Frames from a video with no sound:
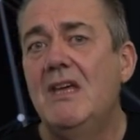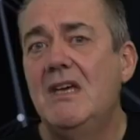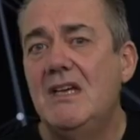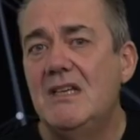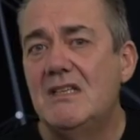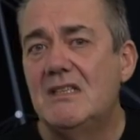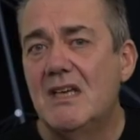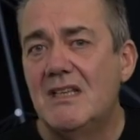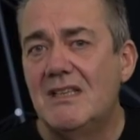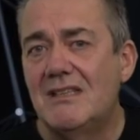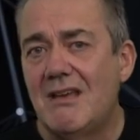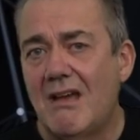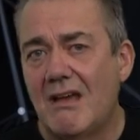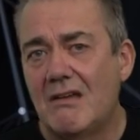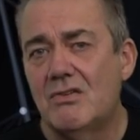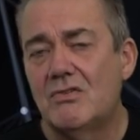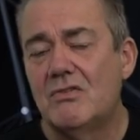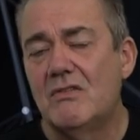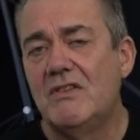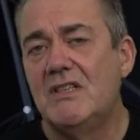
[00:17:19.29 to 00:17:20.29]
is that
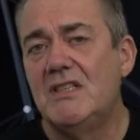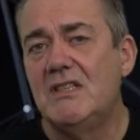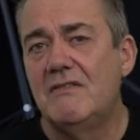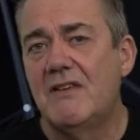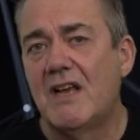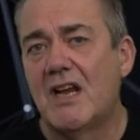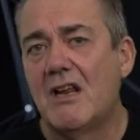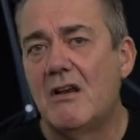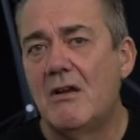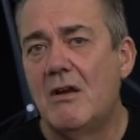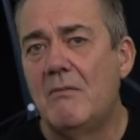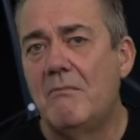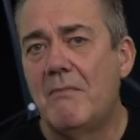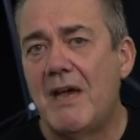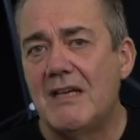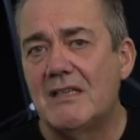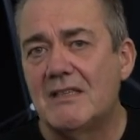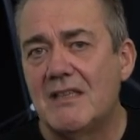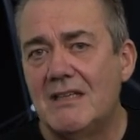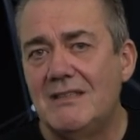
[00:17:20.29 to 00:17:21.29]
test driven development
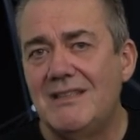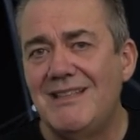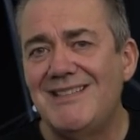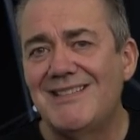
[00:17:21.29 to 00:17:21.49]
makes their